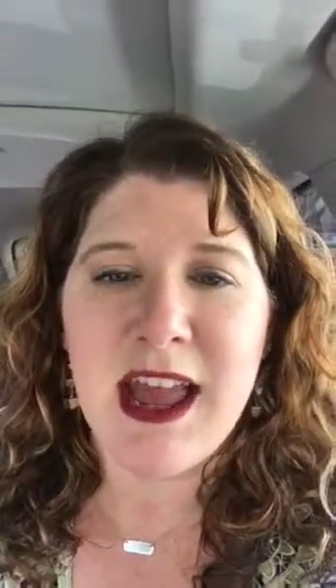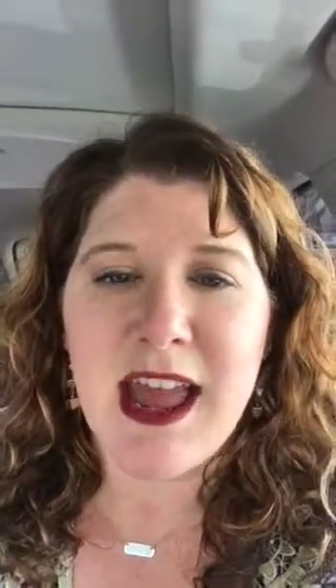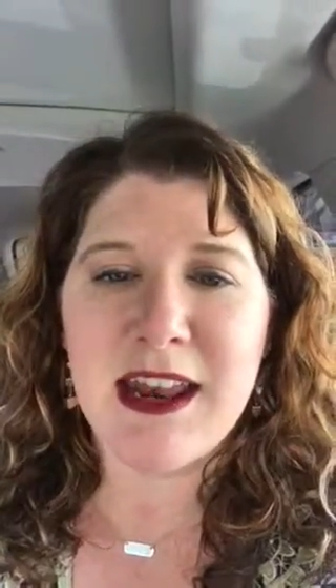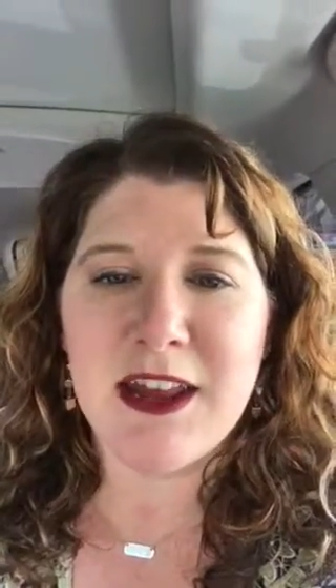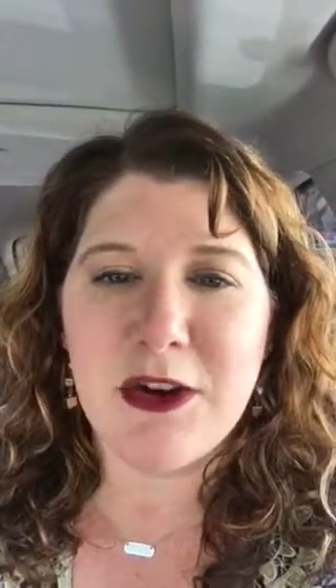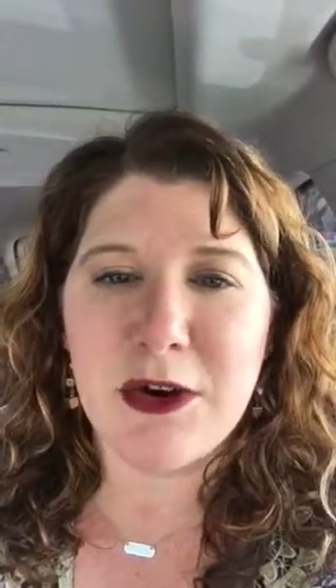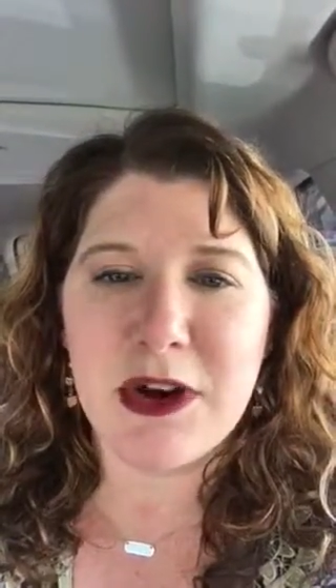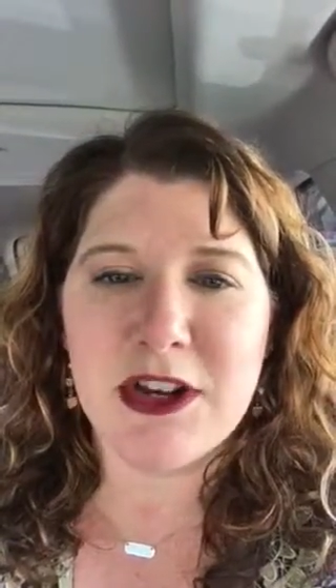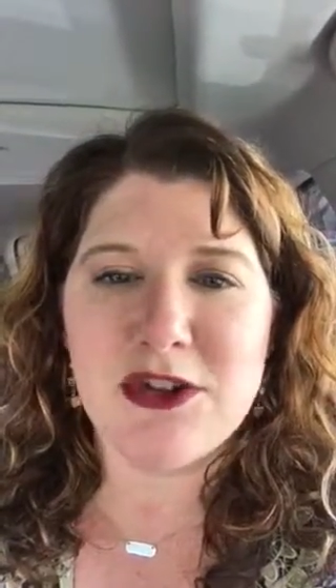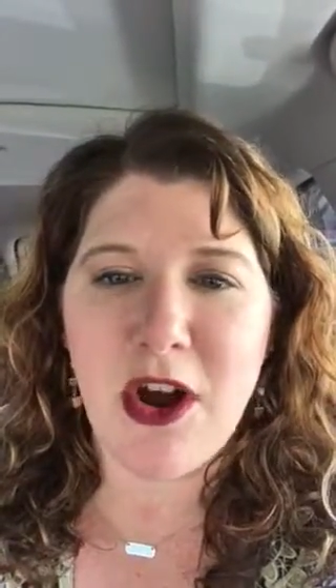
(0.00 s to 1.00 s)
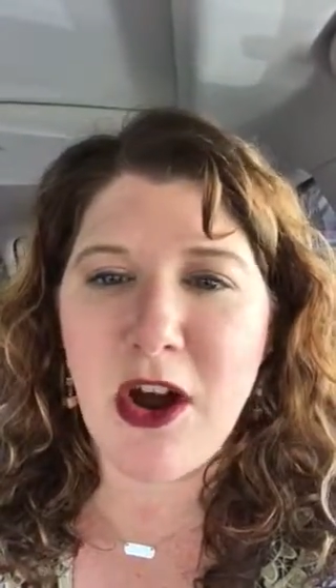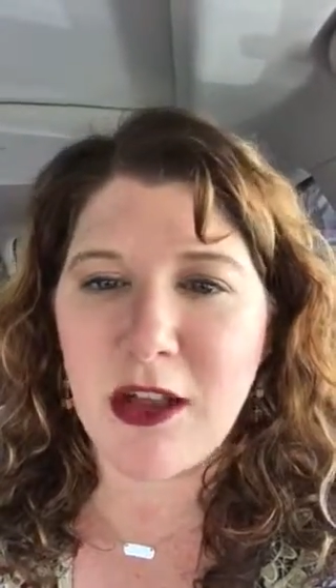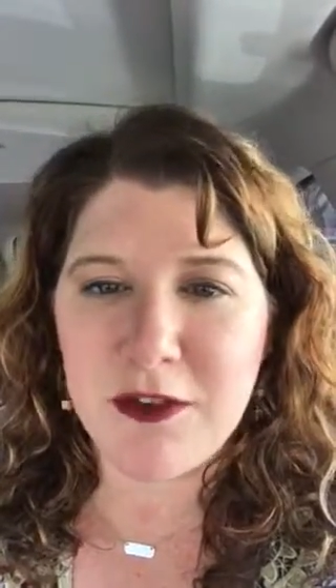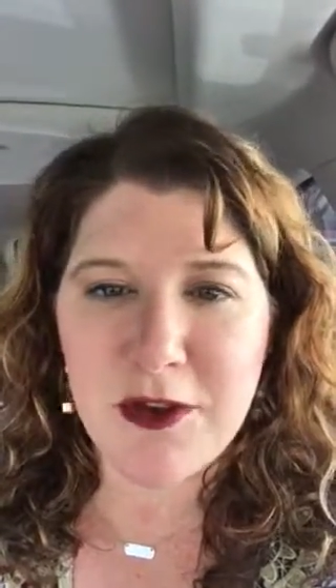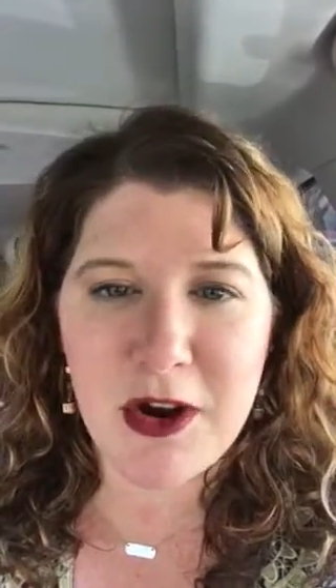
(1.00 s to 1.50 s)
and encourage
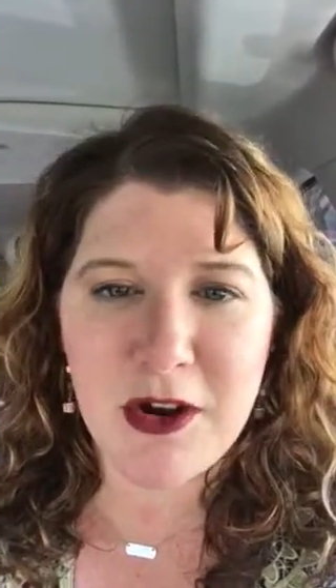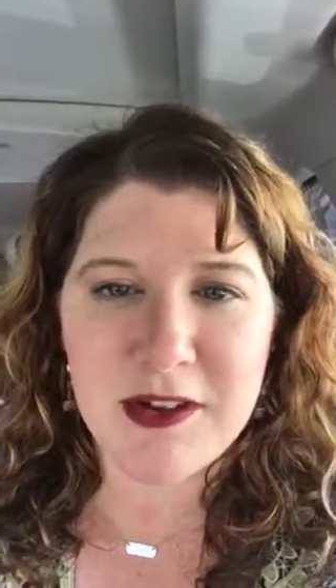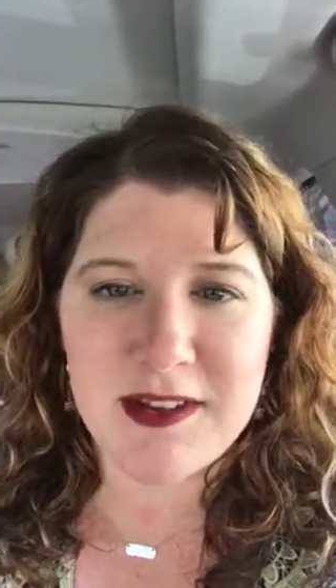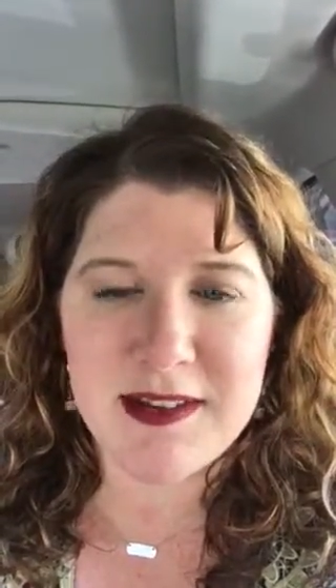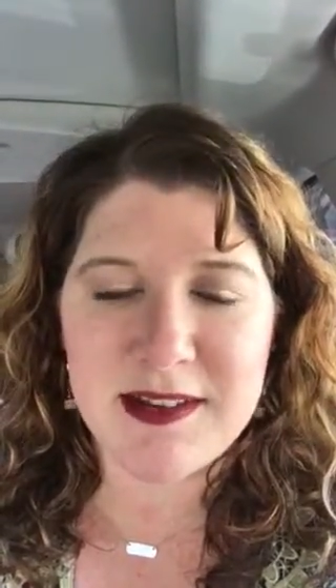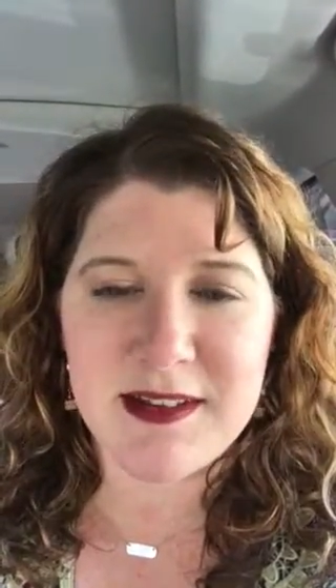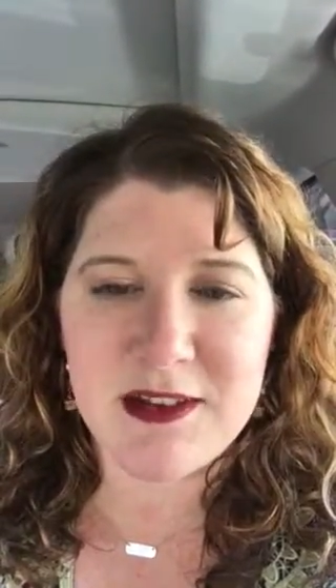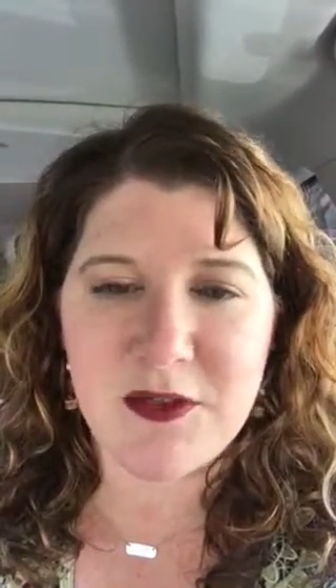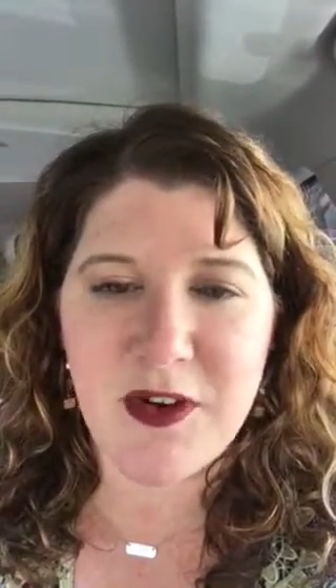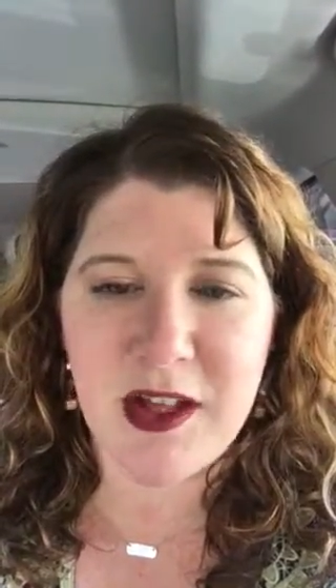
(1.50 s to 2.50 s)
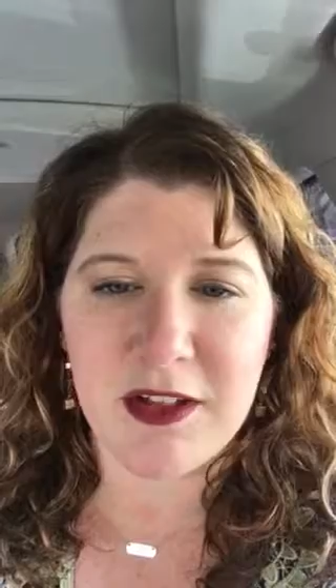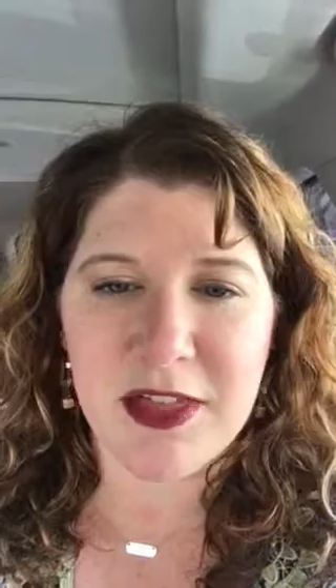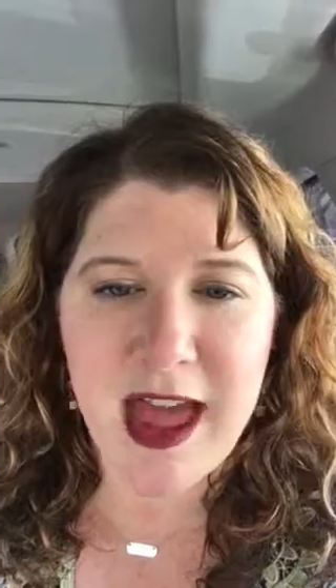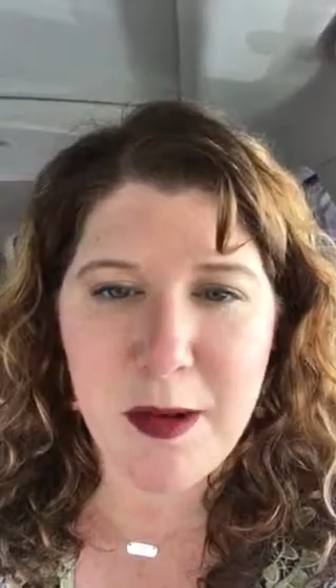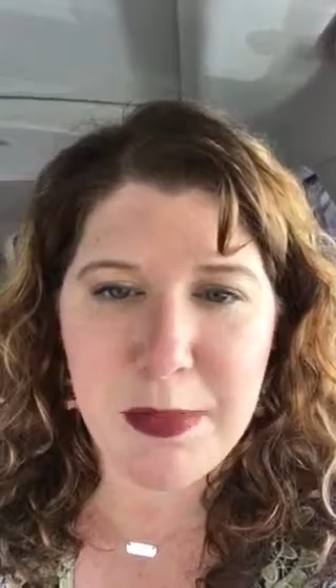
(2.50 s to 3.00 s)
all of your hostesses to follow
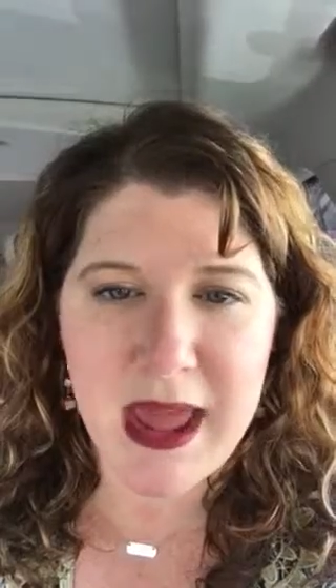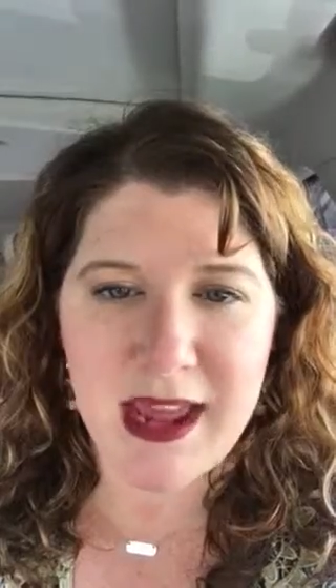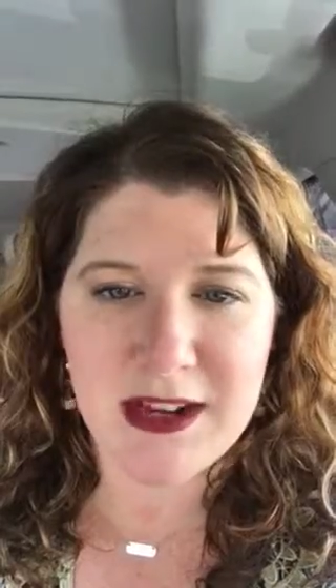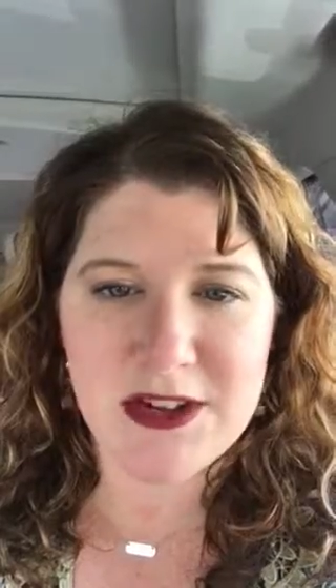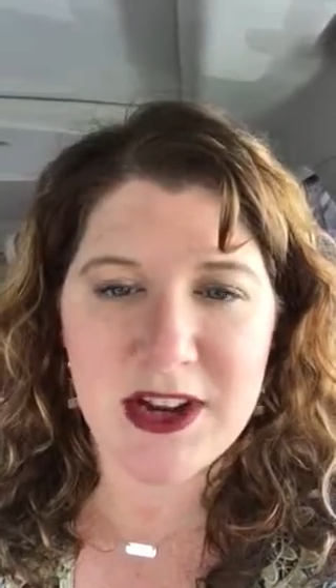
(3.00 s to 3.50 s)
that page,